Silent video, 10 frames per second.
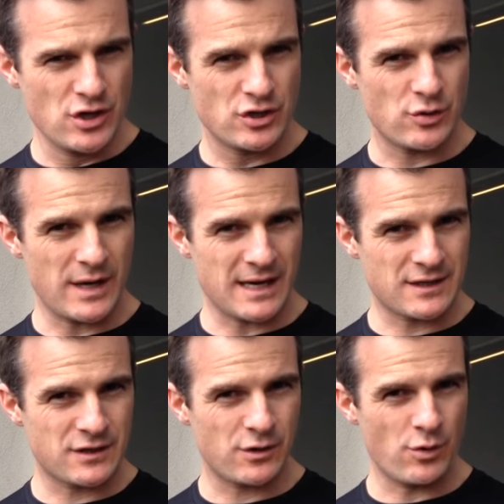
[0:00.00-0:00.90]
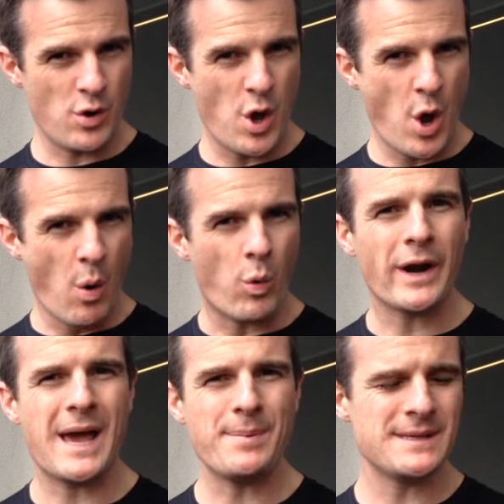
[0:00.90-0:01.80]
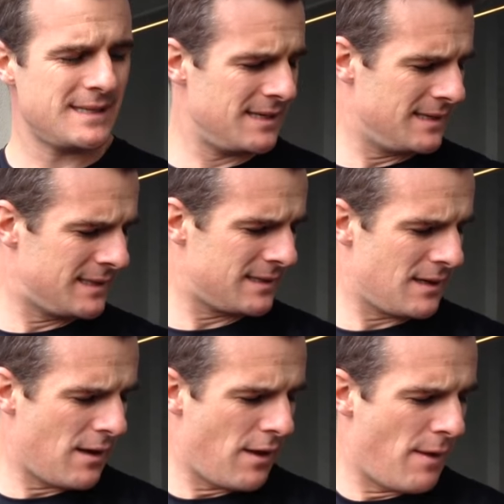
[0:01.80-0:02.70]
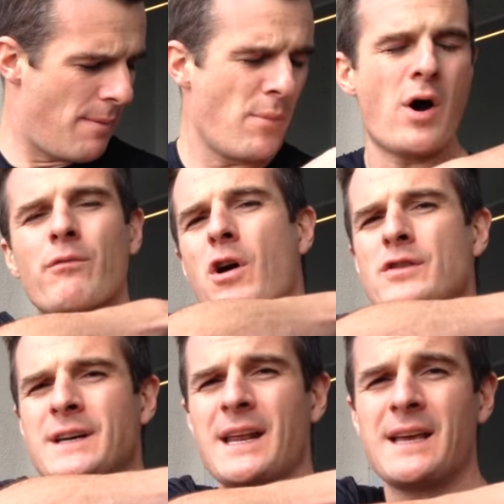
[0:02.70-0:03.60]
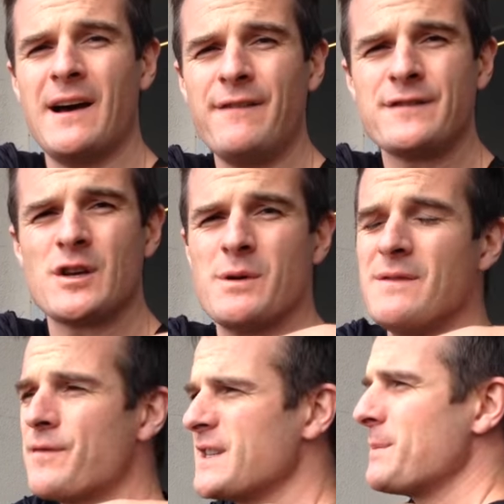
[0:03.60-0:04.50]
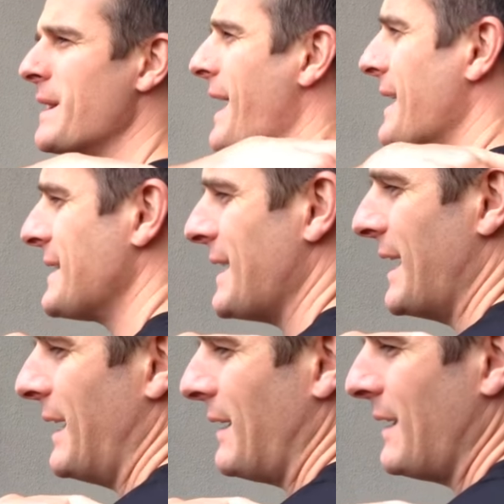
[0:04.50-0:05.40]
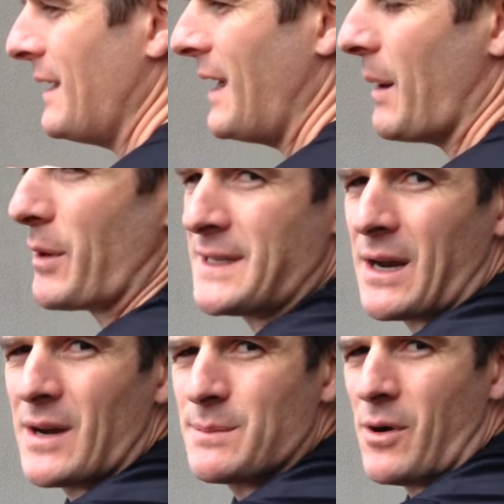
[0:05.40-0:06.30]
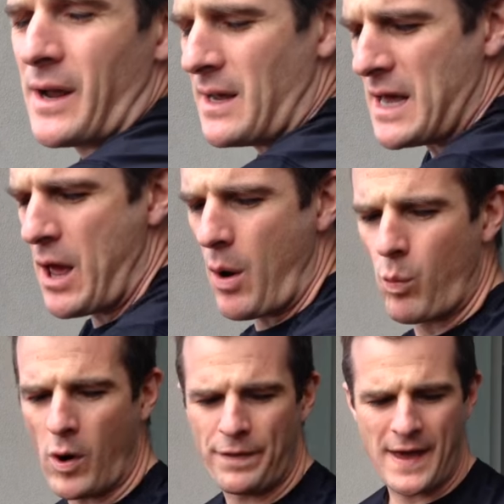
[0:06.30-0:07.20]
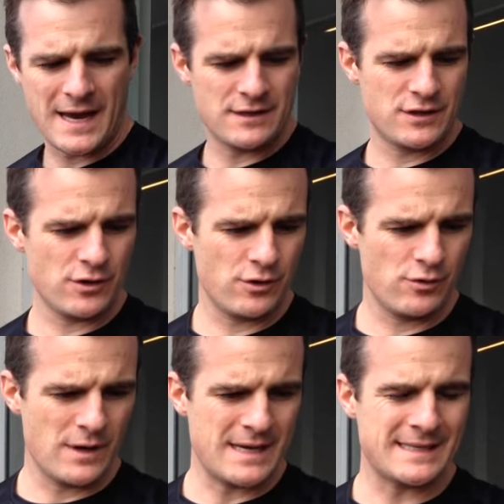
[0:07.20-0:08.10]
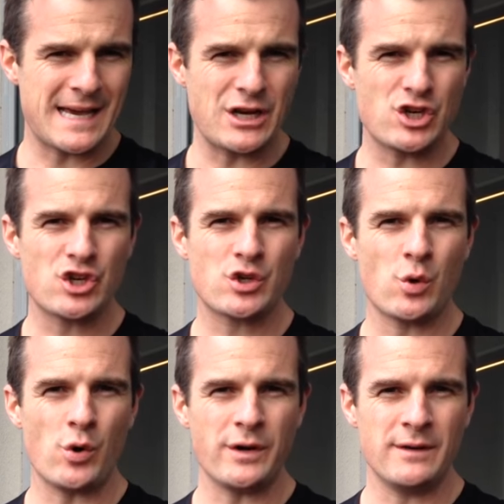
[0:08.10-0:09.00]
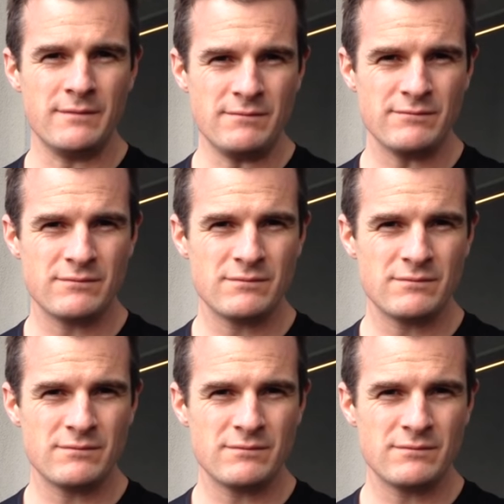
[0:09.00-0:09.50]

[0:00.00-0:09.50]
to external, what happens is my rotator cuff, so my infraspinatus here, my teres minor, what they do is they shorten